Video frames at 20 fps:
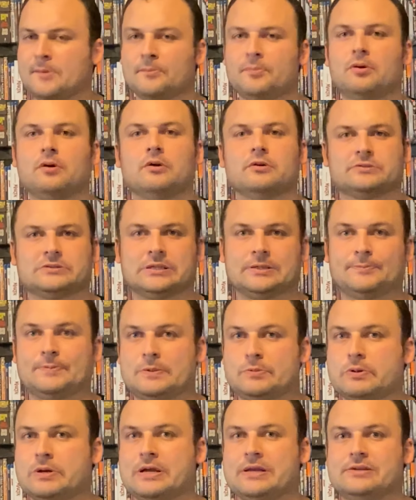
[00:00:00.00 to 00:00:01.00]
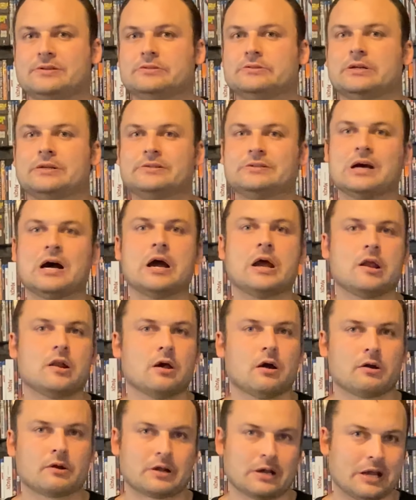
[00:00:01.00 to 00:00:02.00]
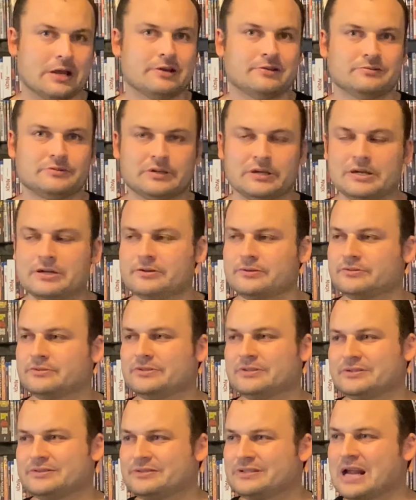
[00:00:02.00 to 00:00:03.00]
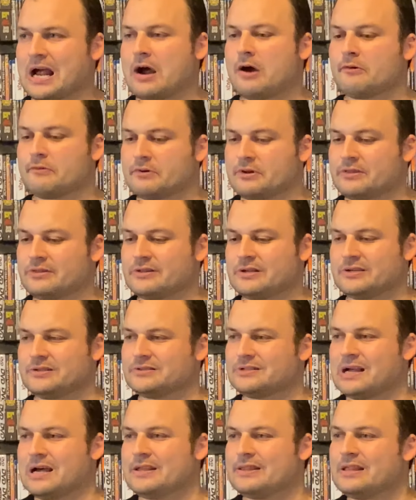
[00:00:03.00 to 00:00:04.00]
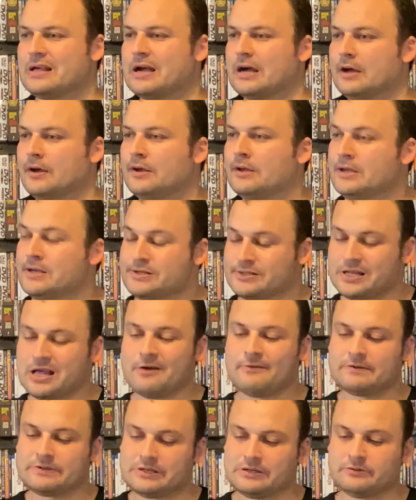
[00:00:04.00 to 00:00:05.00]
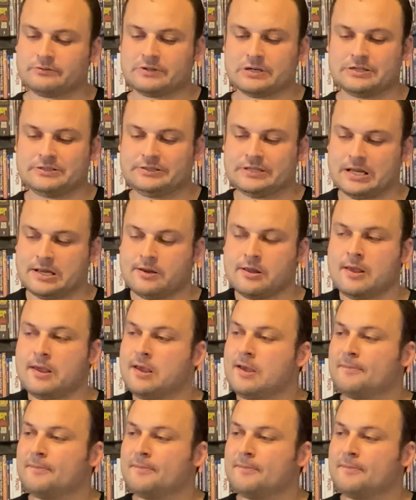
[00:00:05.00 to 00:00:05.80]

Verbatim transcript: pauses between dialogue and and sound and things like that. So that was interesting.